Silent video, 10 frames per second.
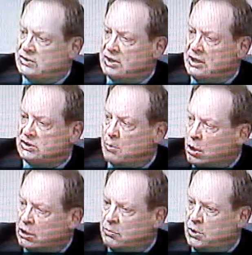a
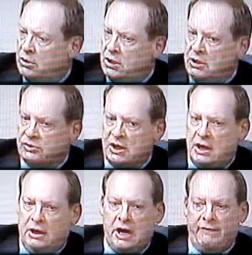smart community. It's
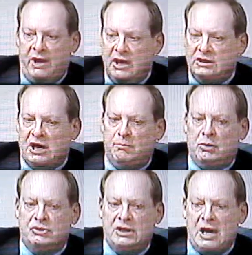got a lot of A-type
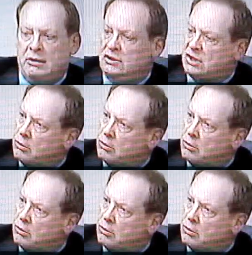personalities.